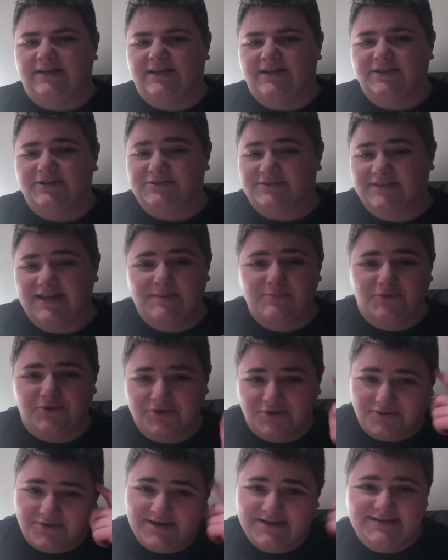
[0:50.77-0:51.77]
There's a lot more
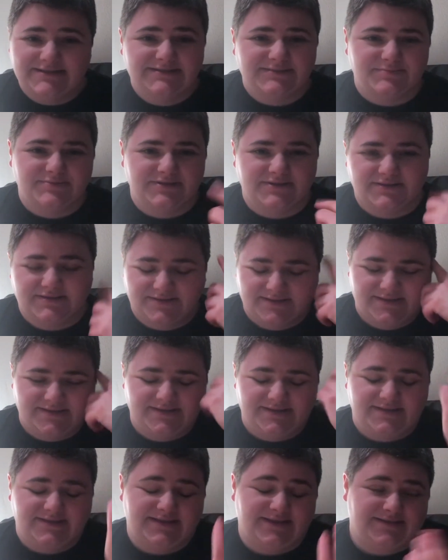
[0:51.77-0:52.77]
grays, but
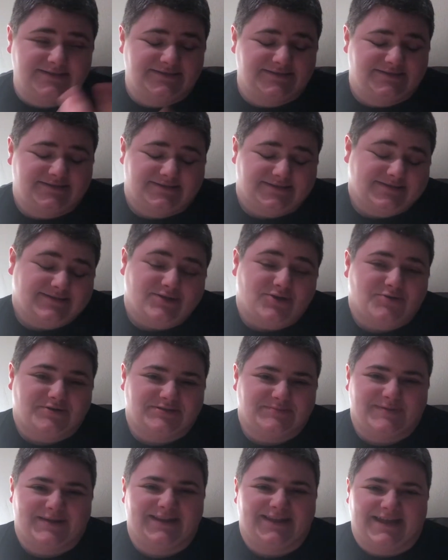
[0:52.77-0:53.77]
that's always
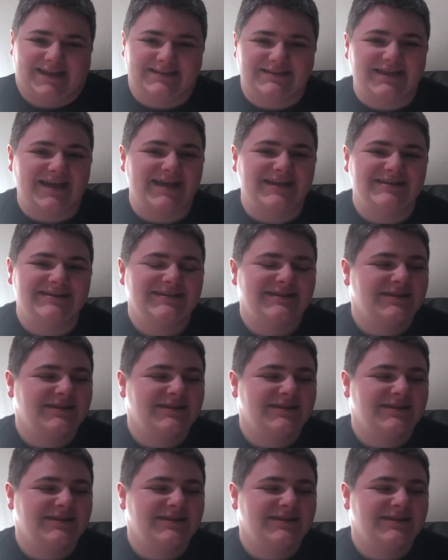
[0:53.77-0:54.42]
been like that.